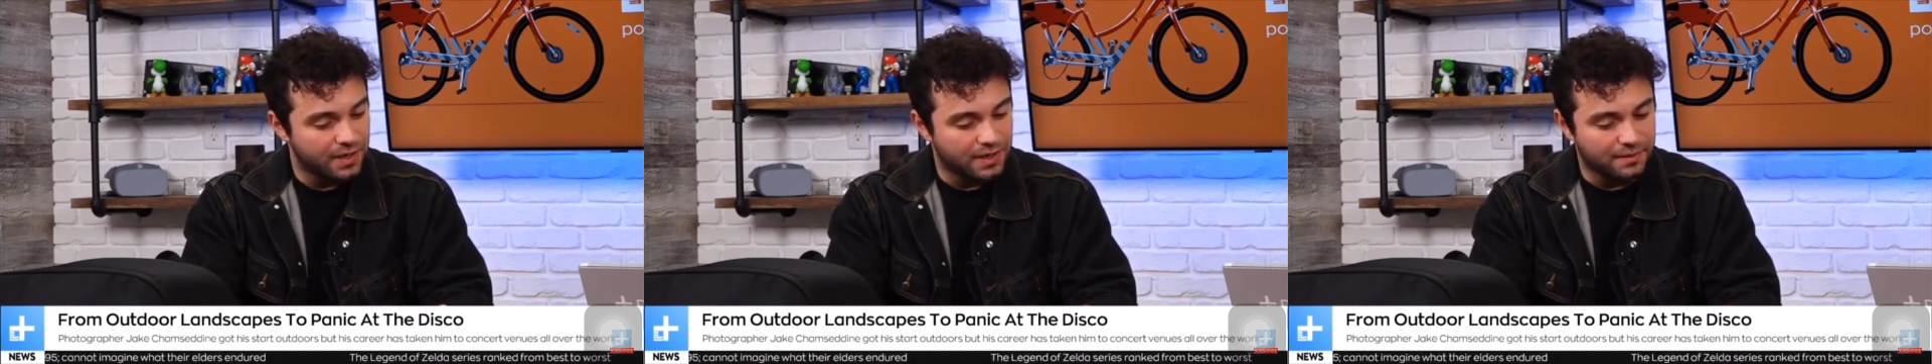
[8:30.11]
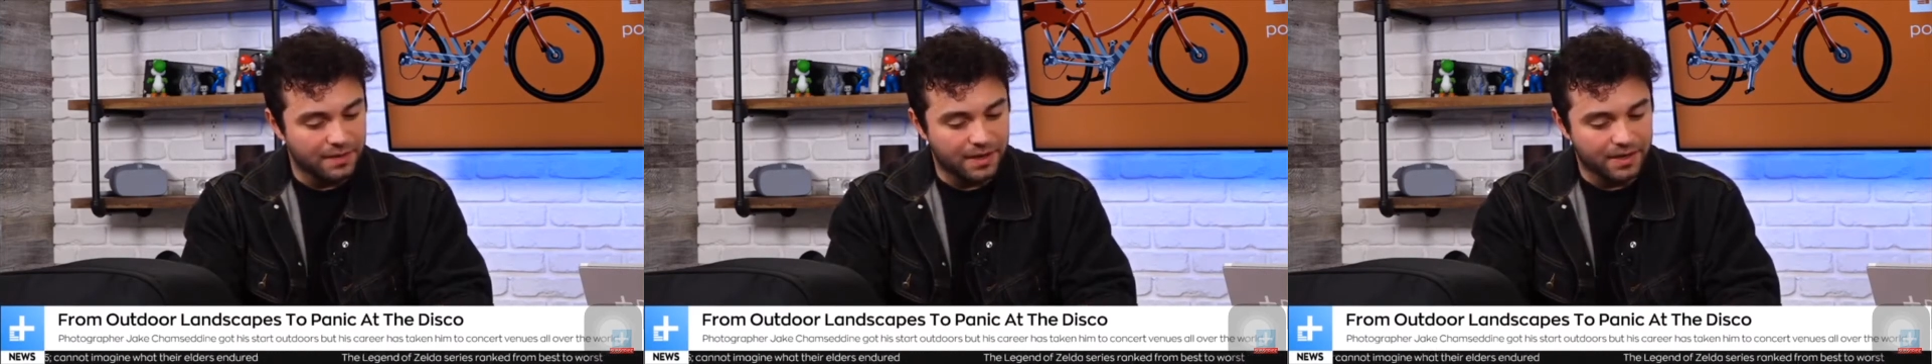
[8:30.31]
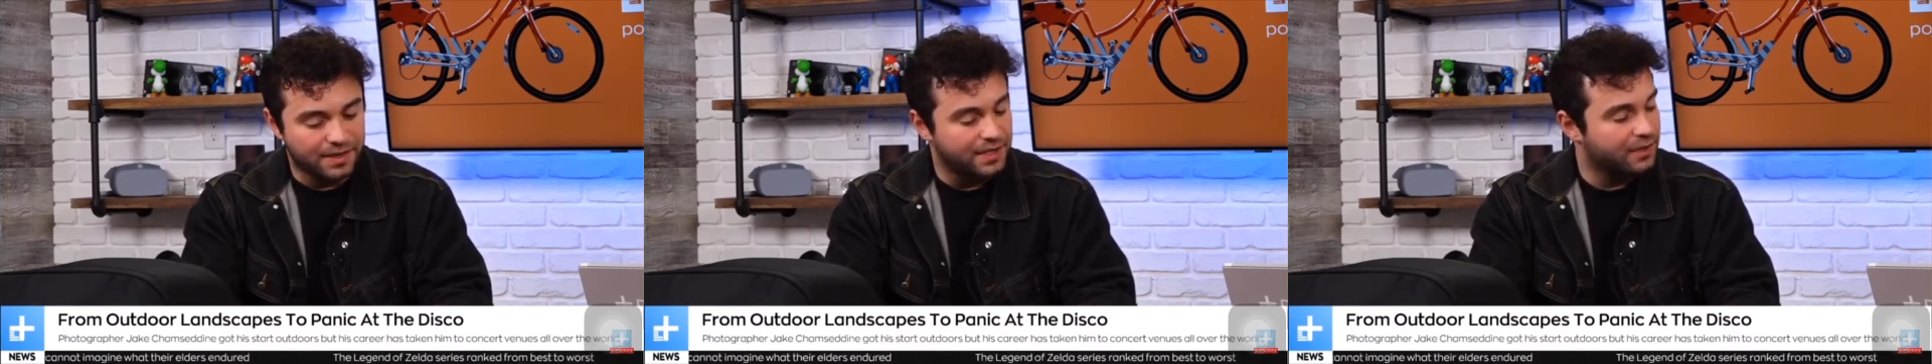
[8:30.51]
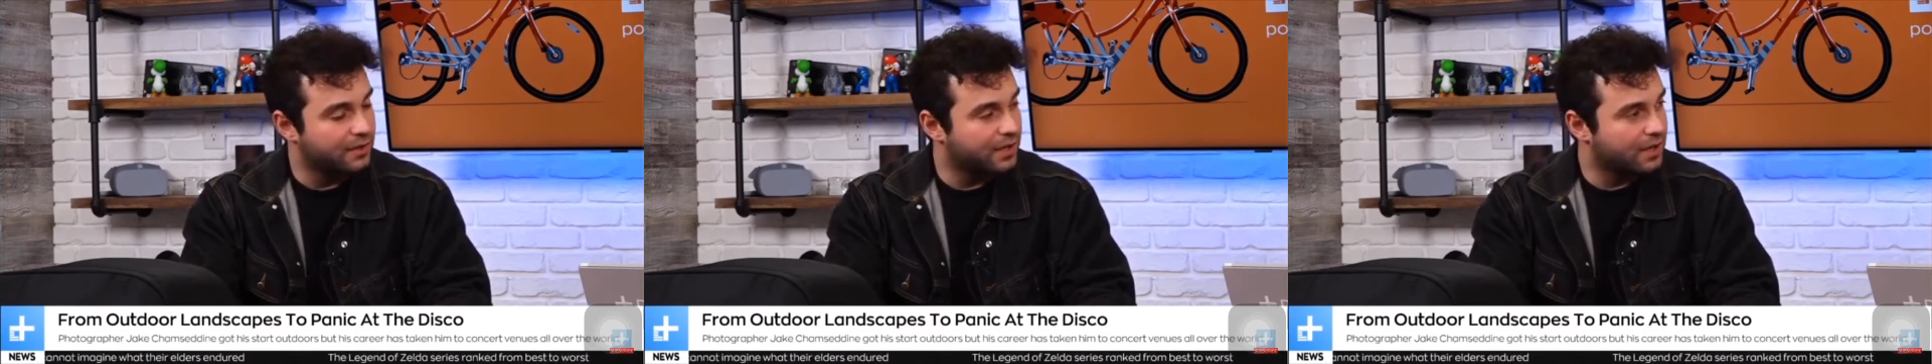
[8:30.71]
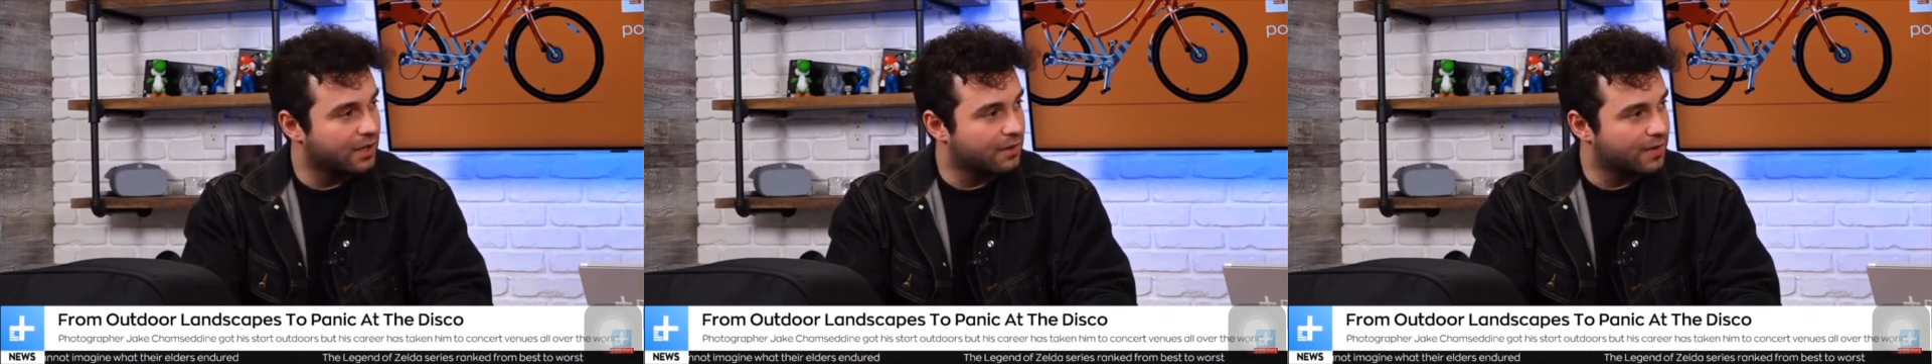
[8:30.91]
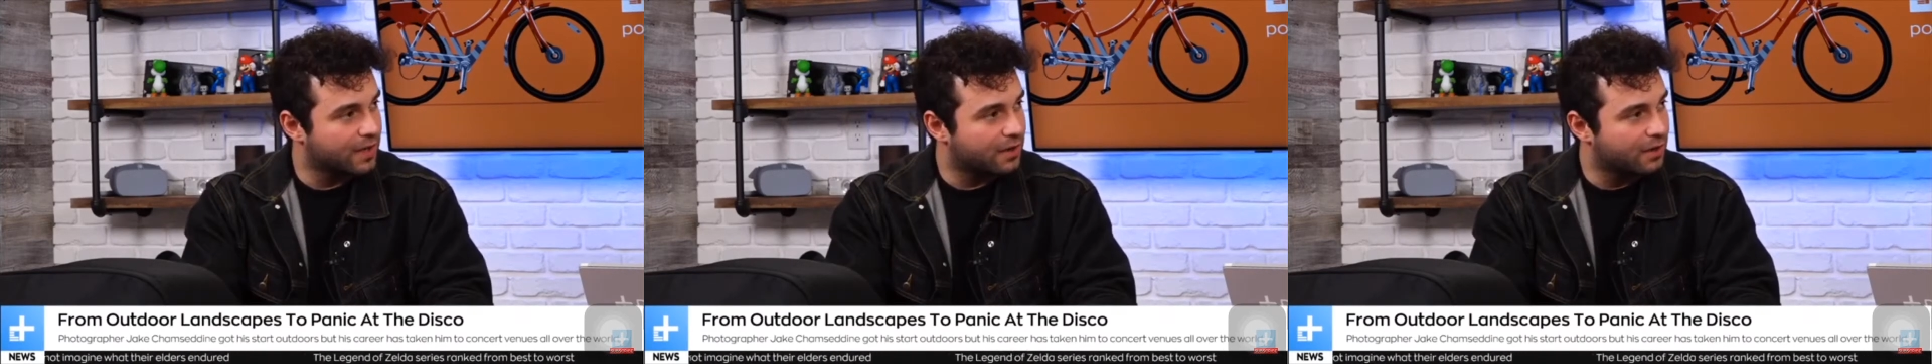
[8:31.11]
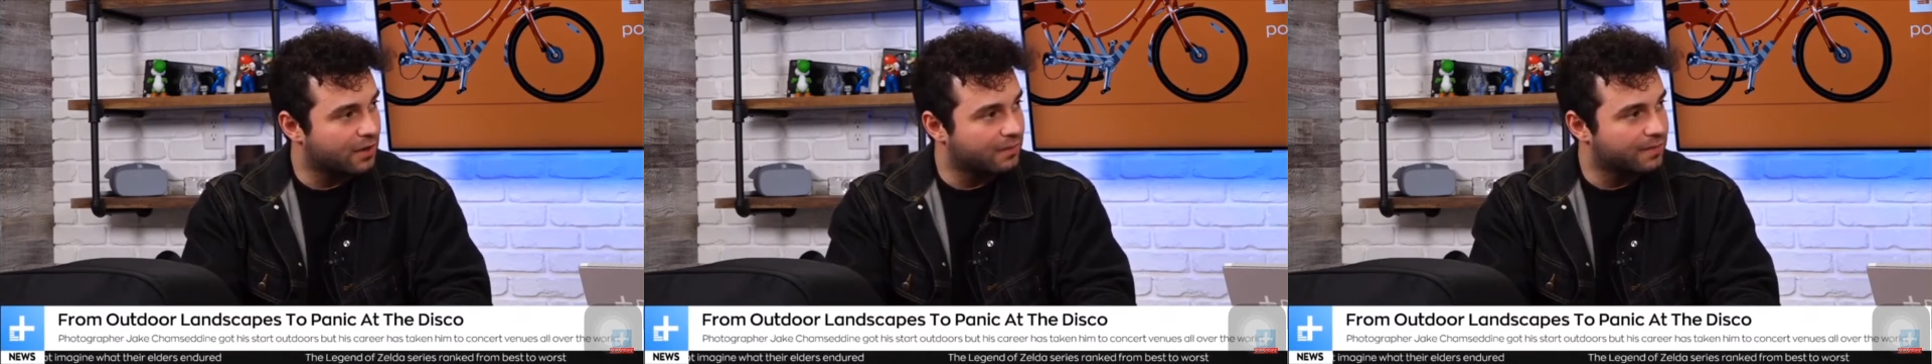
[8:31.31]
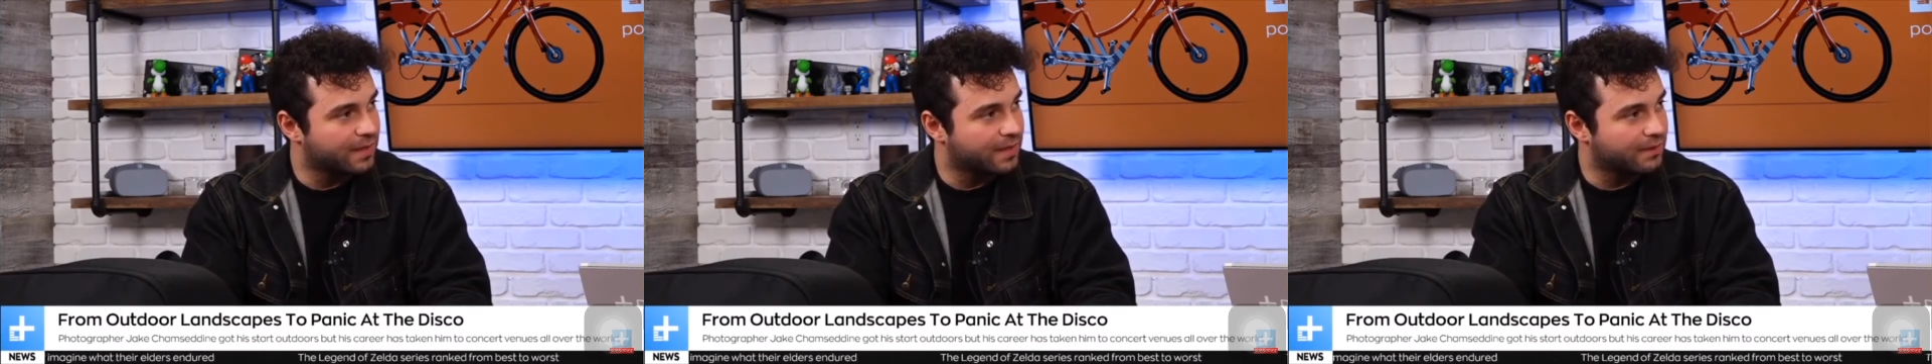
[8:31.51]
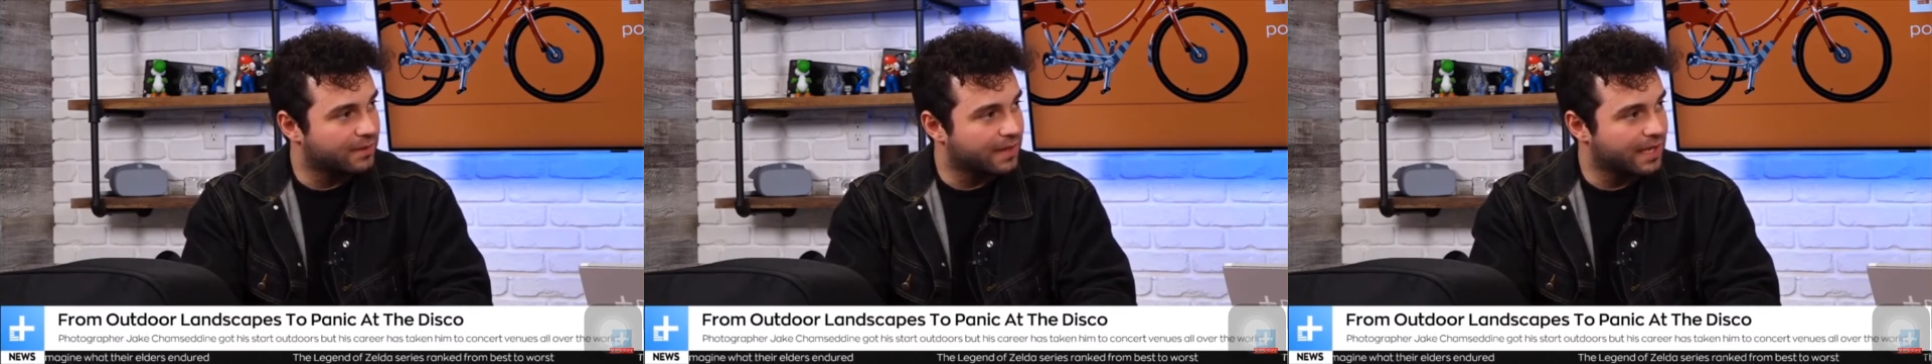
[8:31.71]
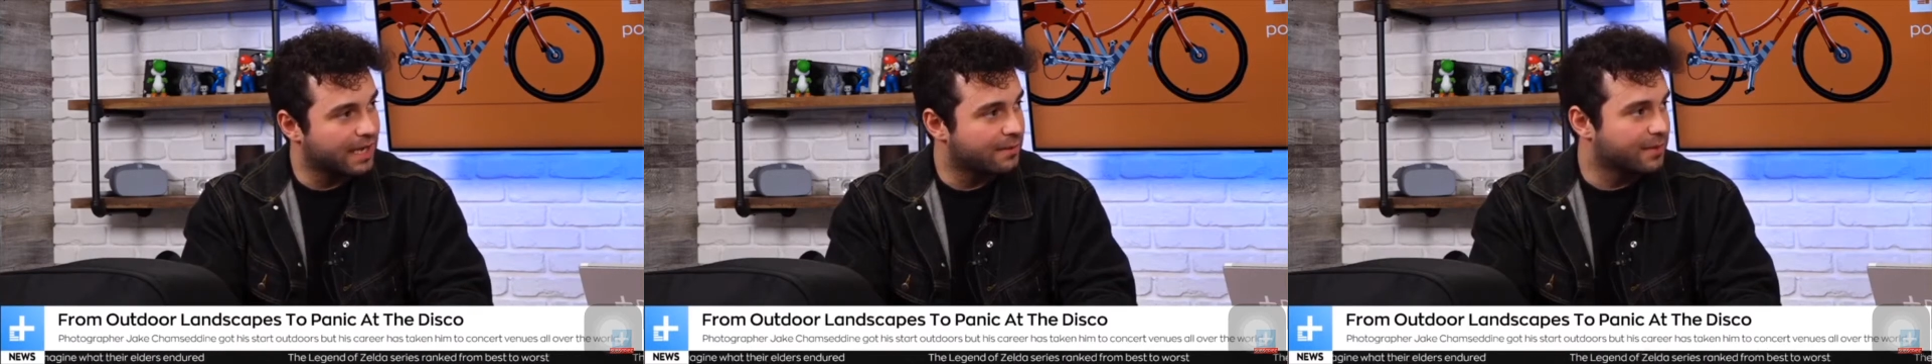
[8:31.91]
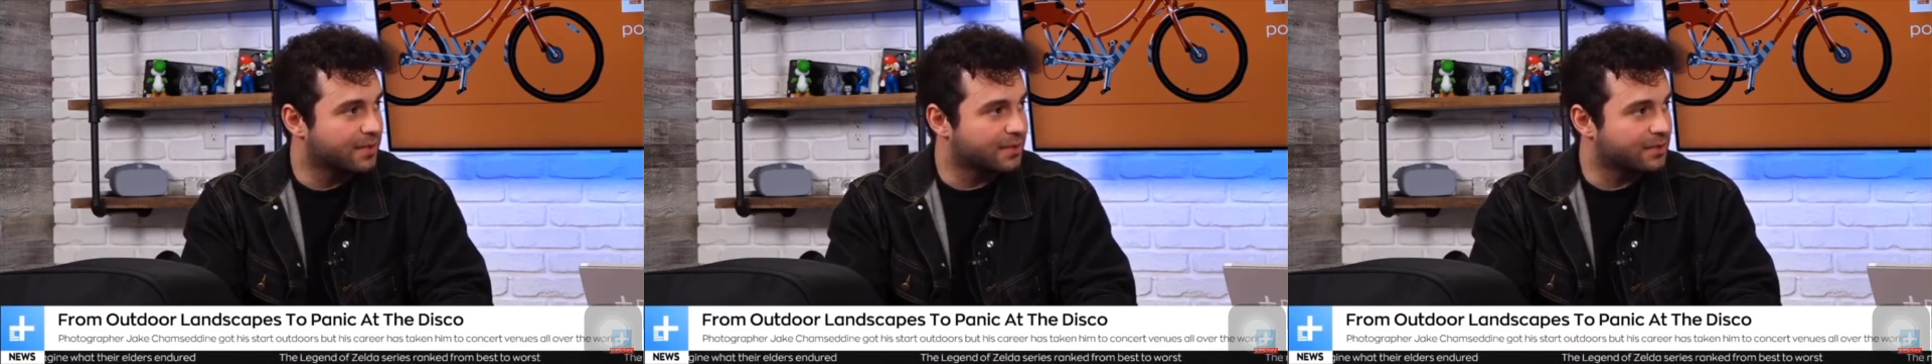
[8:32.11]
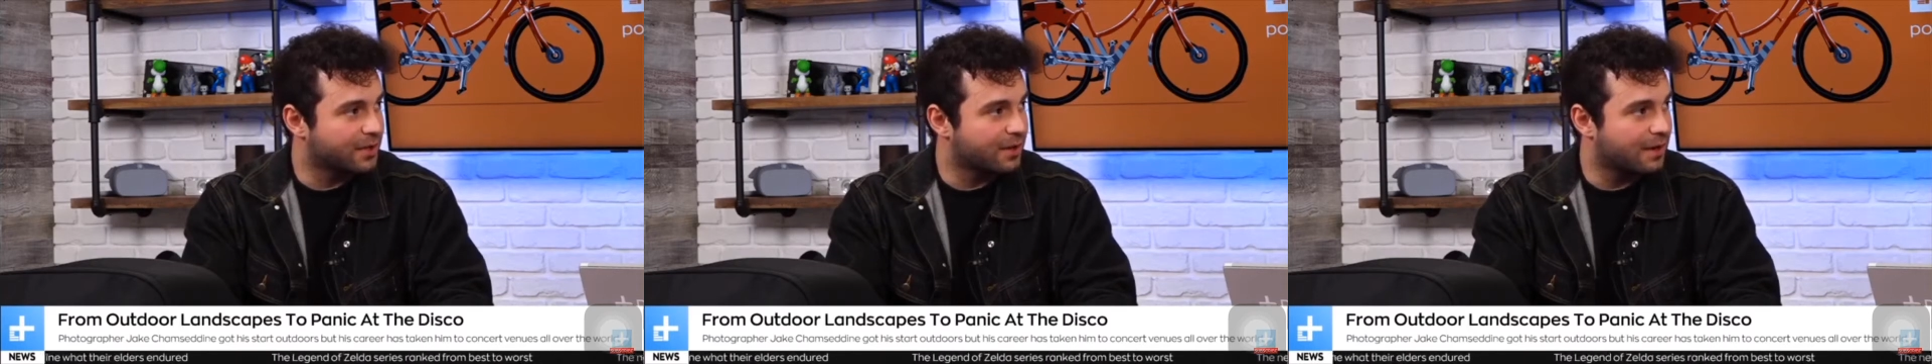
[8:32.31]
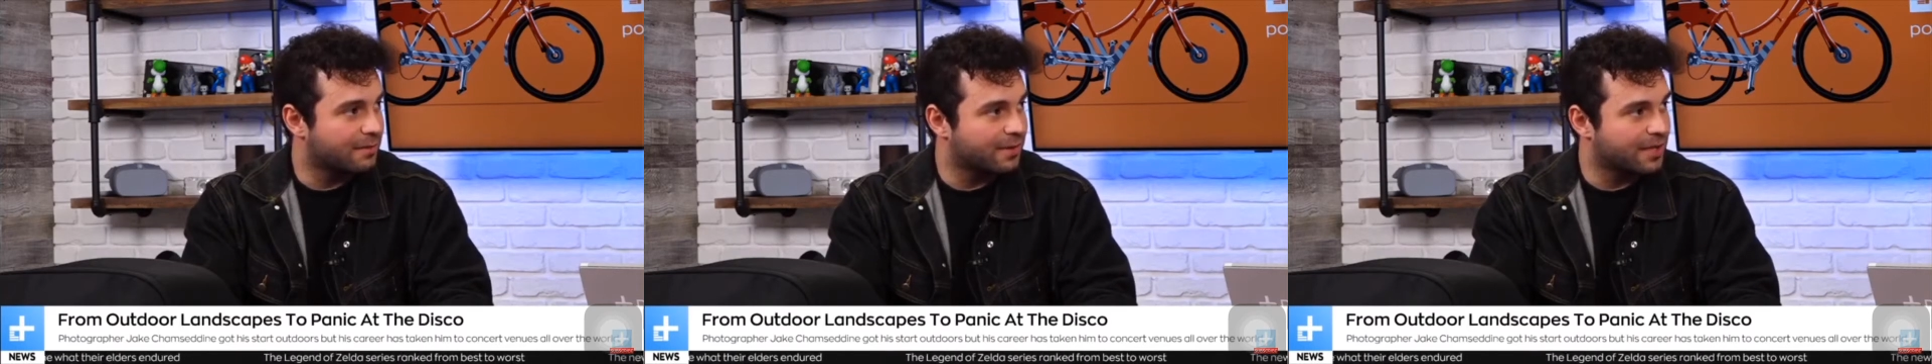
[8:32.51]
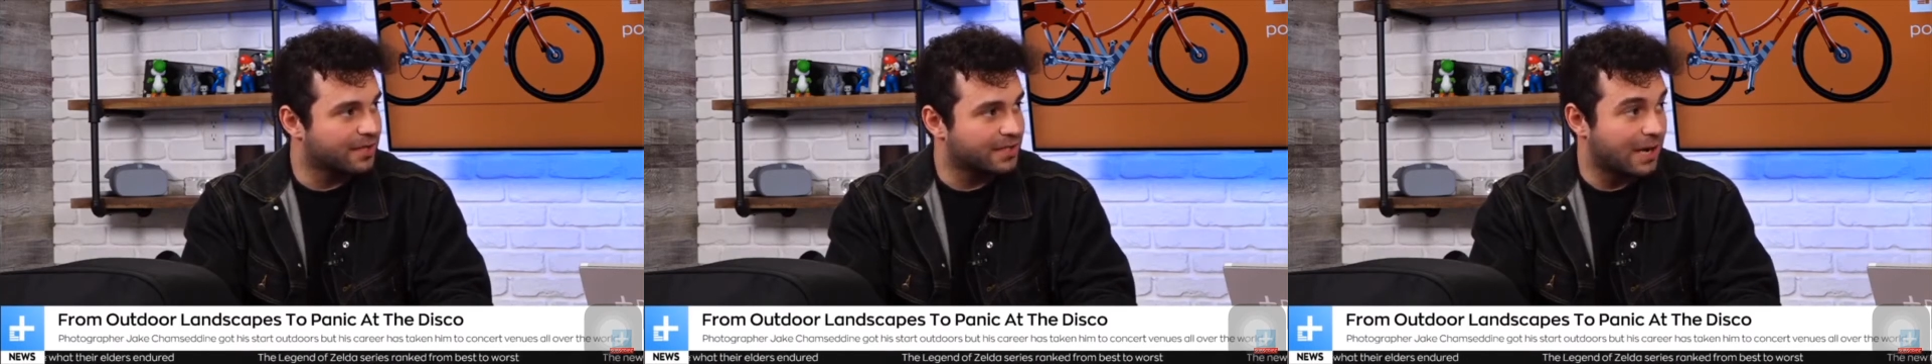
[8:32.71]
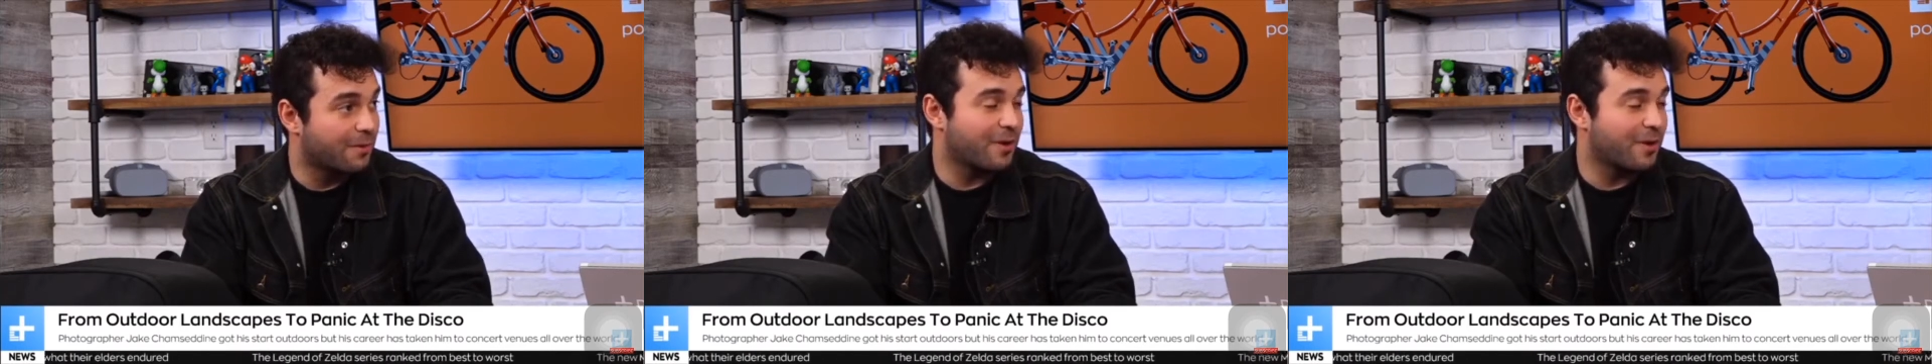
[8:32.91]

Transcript: and about a year ago they called me and they're like, "Hey, we just saw your application."